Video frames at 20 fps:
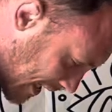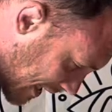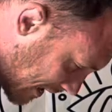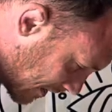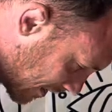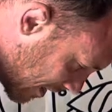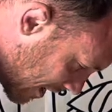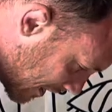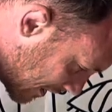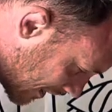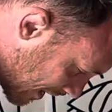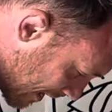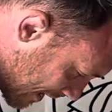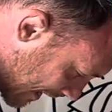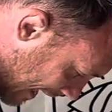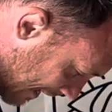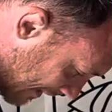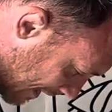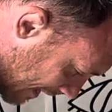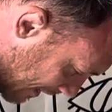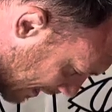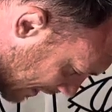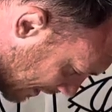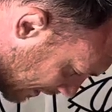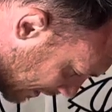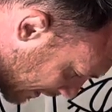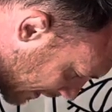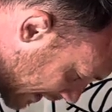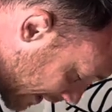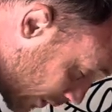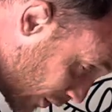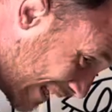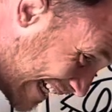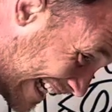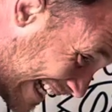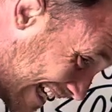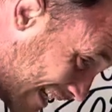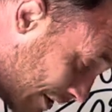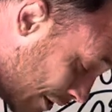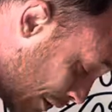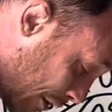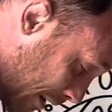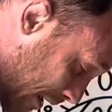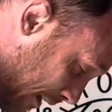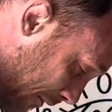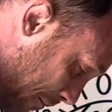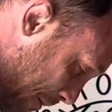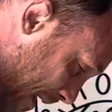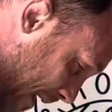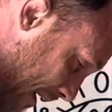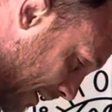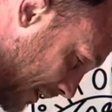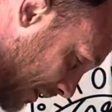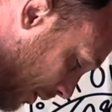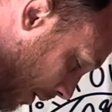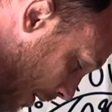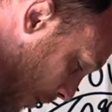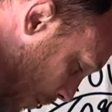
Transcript: needs this, I think that's a little ignorant of me, so I